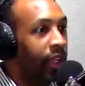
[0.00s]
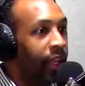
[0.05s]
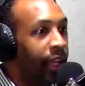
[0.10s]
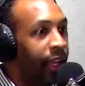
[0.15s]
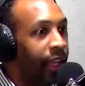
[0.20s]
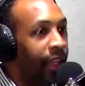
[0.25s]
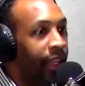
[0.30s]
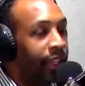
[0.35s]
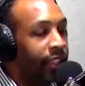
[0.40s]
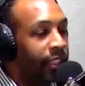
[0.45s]

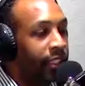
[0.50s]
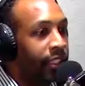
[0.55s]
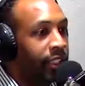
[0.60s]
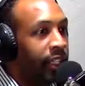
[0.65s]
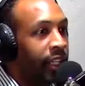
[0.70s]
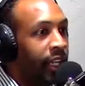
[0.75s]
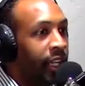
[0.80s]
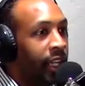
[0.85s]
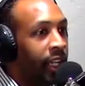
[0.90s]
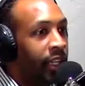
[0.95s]
I like to.
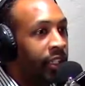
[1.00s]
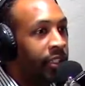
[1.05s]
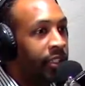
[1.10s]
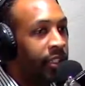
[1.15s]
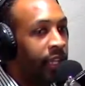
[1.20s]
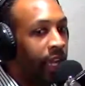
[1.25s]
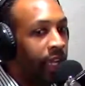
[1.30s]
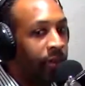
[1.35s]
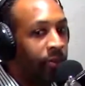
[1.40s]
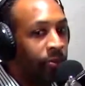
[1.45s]

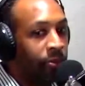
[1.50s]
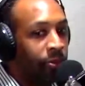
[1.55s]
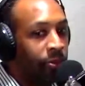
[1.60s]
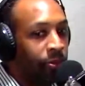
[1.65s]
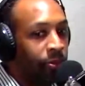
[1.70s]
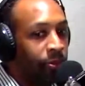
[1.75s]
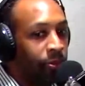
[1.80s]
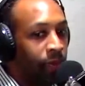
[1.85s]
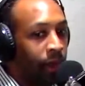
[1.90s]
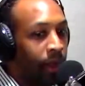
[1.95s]
Uh,
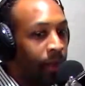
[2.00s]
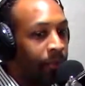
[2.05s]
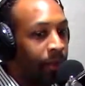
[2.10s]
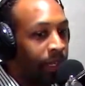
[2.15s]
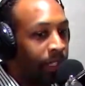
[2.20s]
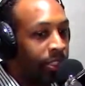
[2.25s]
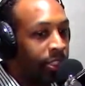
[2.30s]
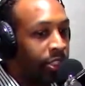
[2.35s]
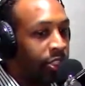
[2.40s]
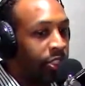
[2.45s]
I'm not just